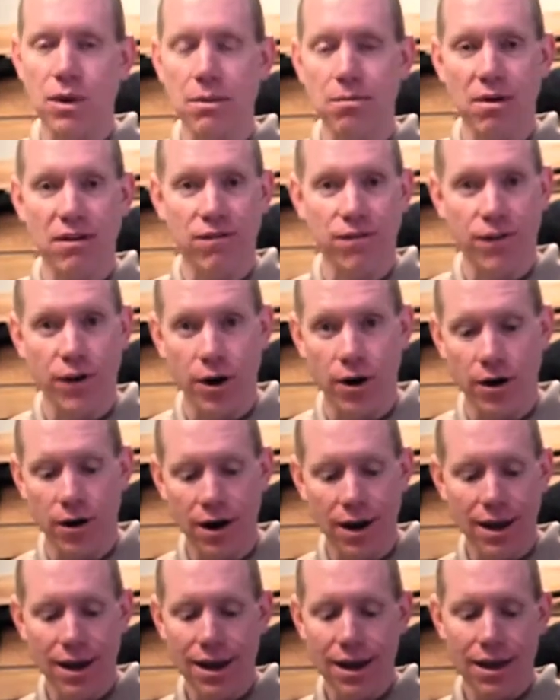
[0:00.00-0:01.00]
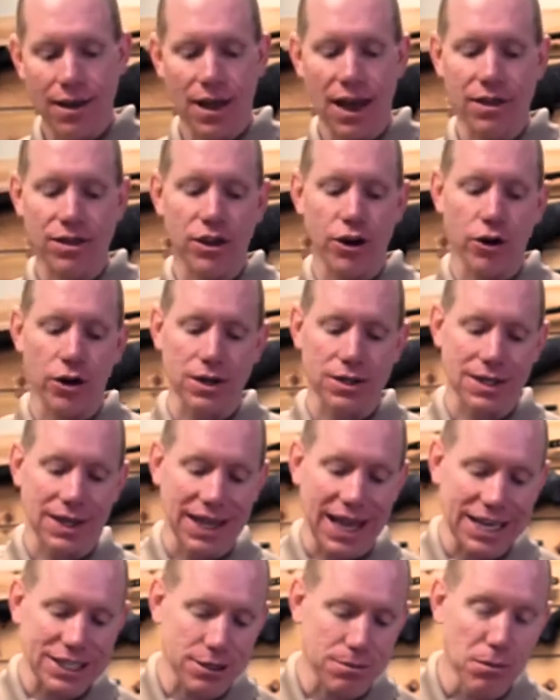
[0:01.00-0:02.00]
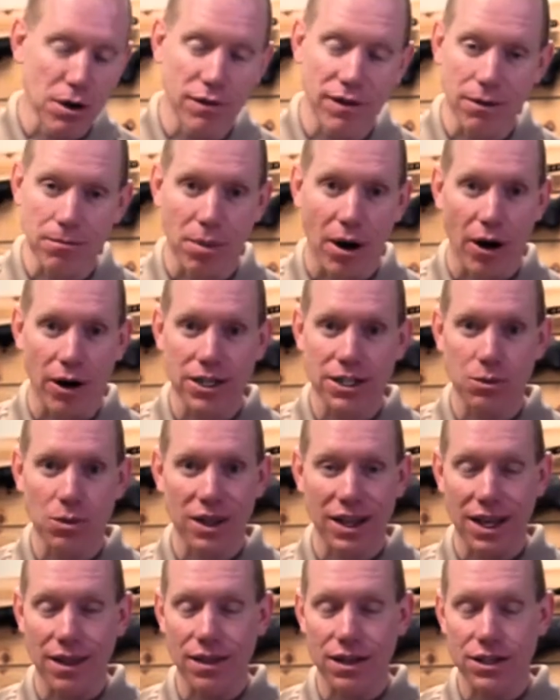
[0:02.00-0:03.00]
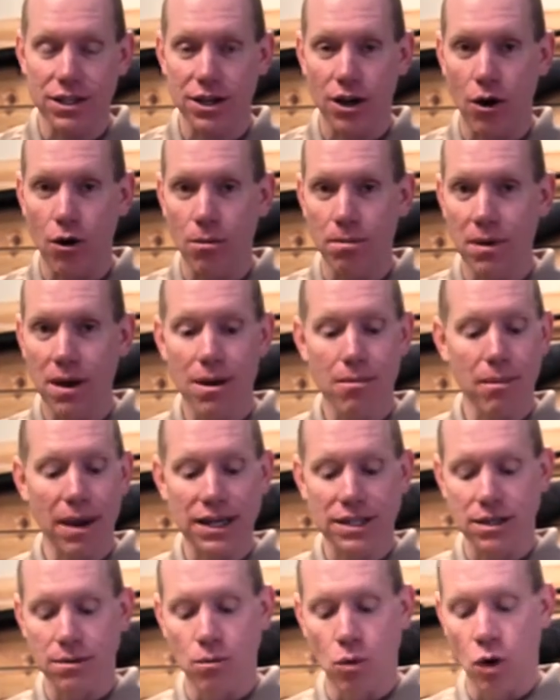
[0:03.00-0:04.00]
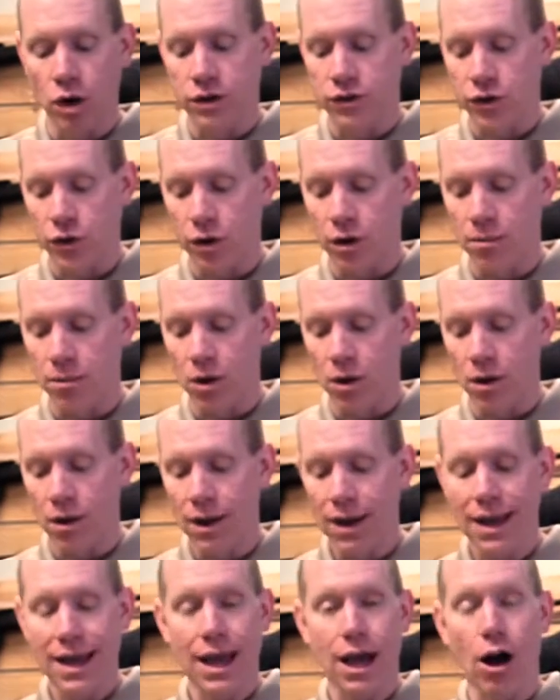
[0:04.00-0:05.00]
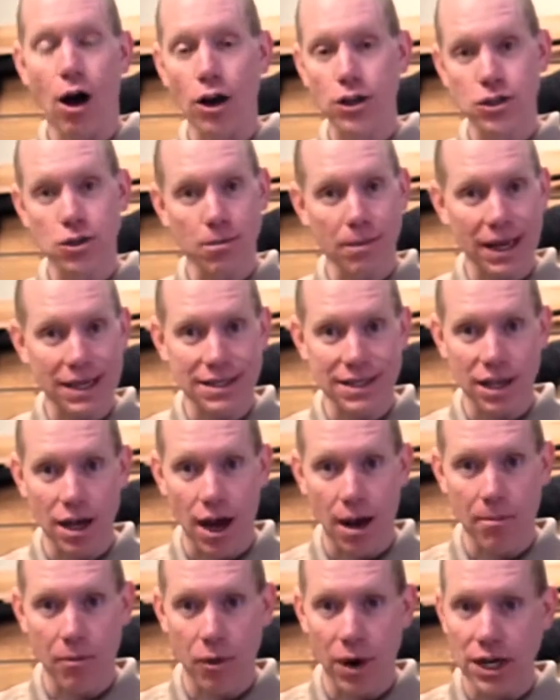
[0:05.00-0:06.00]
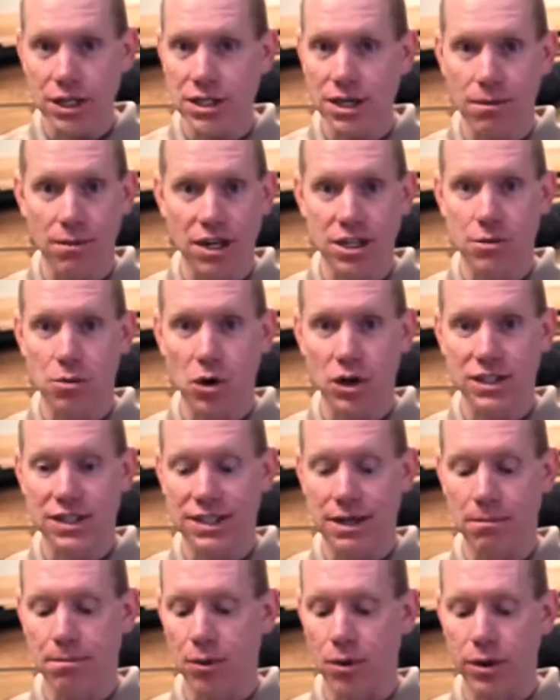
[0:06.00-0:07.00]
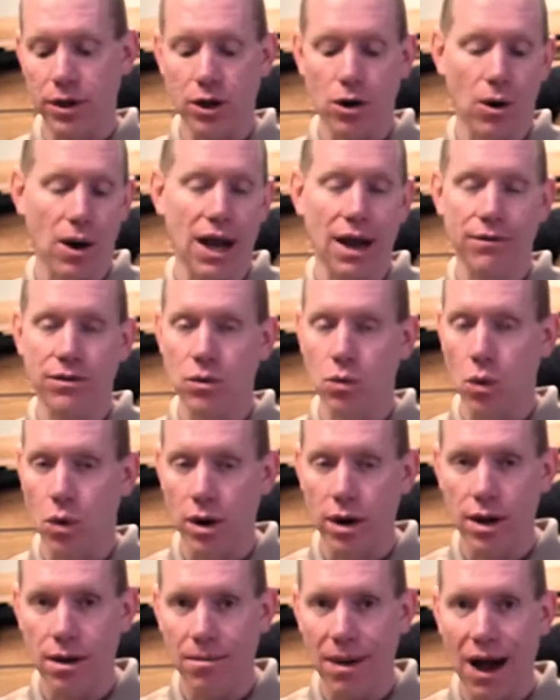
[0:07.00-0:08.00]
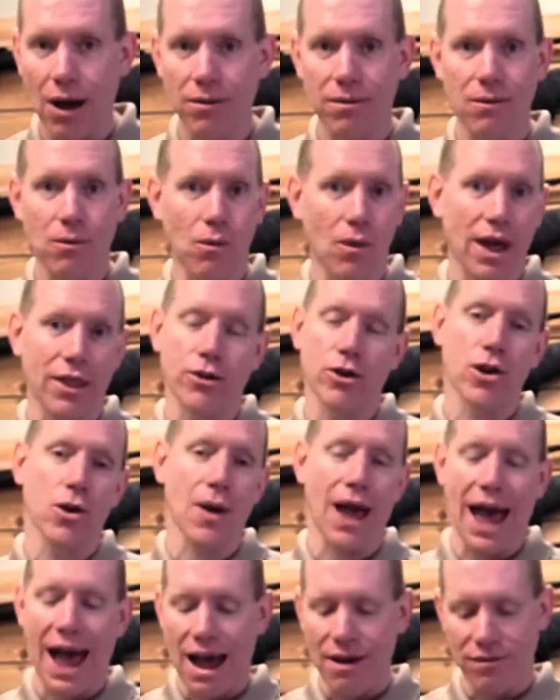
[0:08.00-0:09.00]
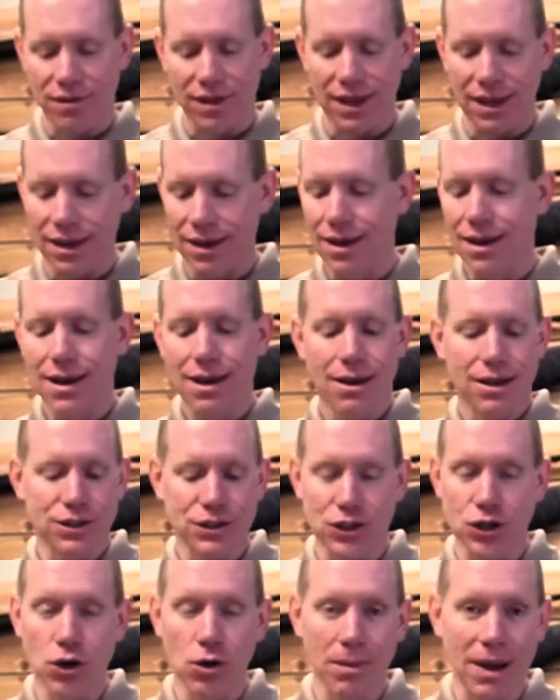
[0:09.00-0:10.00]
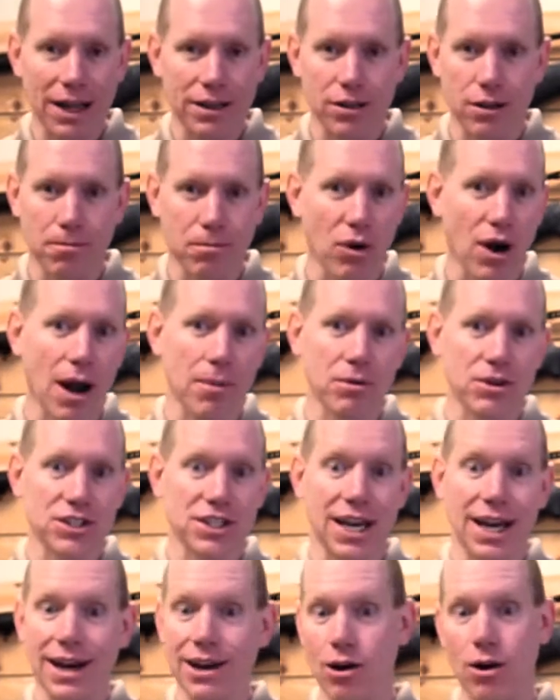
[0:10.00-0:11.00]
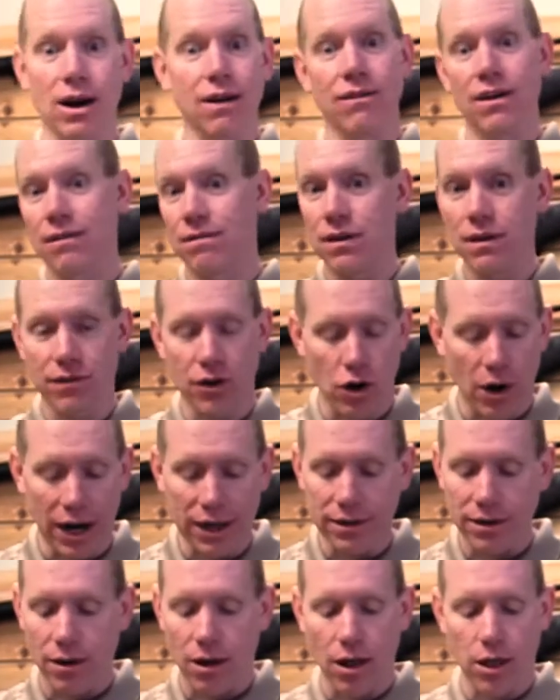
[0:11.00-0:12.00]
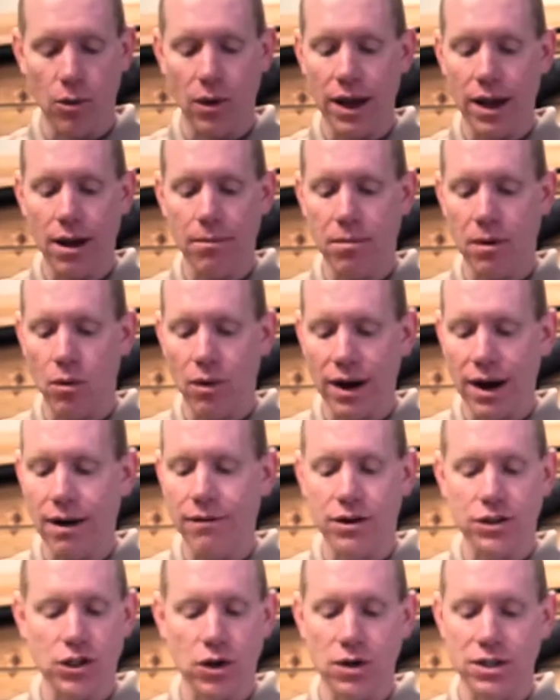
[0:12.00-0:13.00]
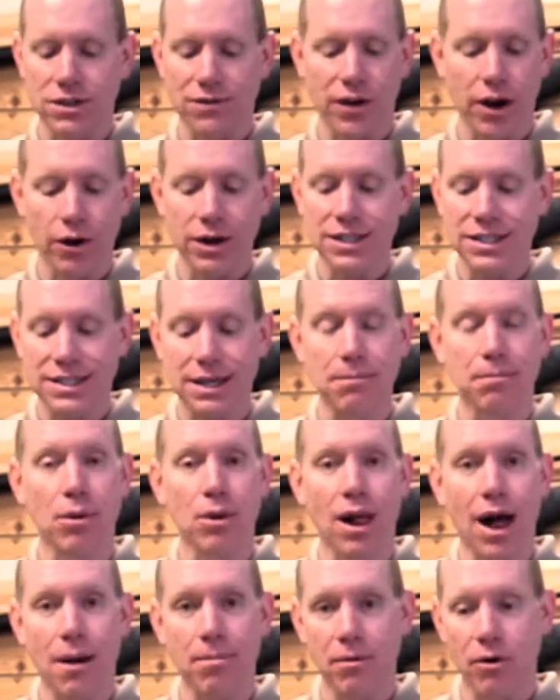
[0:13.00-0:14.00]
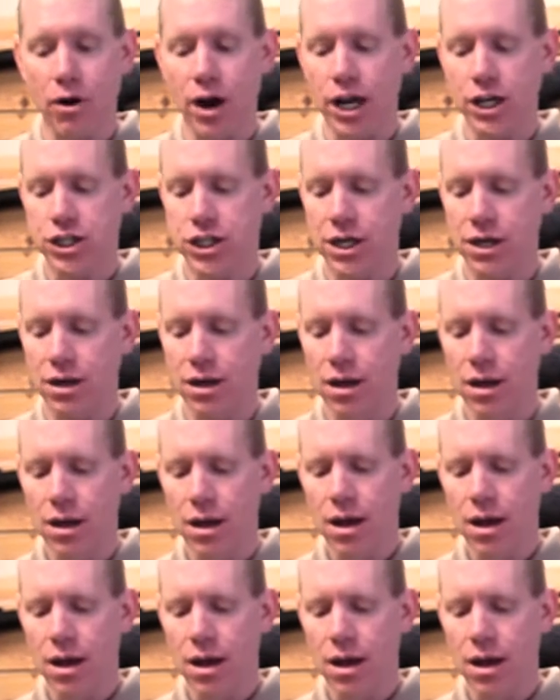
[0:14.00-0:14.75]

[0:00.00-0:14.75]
We prefer that there is less moving parts within the scope, makes them more durable, also makes the operation much more simple. You don't have to worry about whether you have the zoom at the proper setting or even if you've cranked it all the way up or whatever. So it's very simple operation.